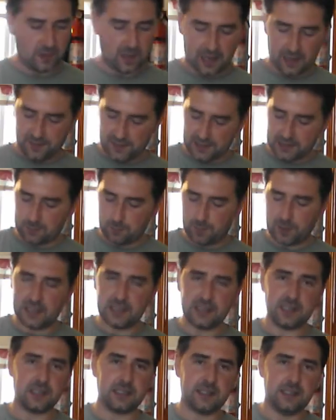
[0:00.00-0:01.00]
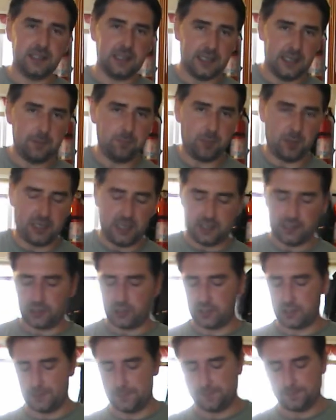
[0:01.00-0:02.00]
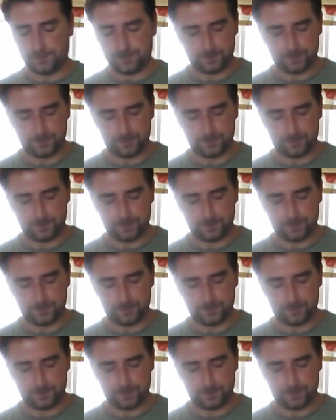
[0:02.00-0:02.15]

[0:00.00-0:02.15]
And that's basically it pitched.